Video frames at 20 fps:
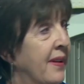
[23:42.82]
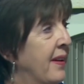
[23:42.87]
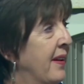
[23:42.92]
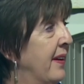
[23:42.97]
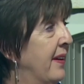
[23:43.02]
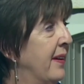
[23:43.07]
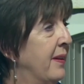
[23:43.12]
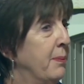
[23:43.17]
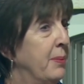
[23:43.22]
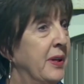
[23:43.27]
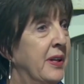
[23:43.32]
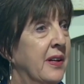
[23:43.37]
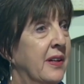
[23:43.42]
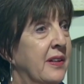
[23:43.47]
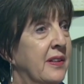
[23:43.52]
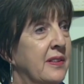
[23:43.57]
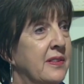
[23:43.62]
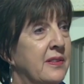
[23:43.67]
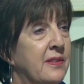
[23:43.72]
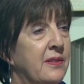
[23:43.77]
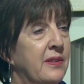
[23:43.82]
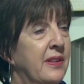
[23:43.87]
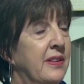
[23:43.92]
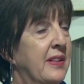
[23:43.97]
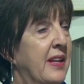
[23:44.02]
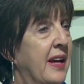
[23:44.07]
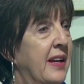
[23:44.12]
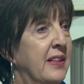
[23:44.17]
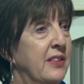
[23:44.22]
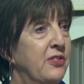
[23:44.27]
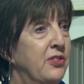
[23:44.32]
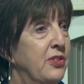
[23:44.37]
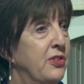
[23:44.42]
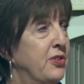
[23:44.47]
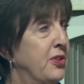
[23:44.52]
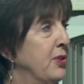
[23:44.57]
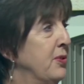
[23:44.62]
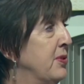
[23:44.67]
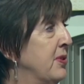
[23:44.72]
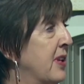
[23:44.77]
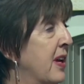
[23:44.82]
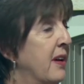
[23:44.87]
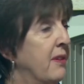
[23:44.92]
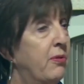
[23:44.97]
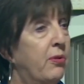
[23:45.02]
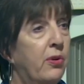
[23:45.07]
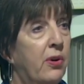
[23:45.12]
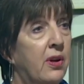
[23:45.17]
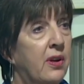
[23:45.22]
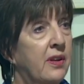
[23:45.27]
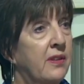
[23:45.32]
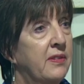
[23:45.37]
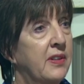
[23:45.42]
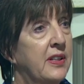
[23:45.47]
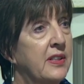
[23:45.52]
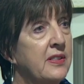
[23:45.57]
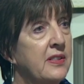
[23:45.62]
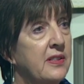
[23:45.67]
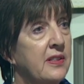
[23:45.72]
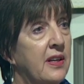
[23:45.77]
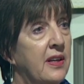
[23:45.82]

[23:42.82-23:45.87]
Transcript: uh, because that is just too sad for all of us.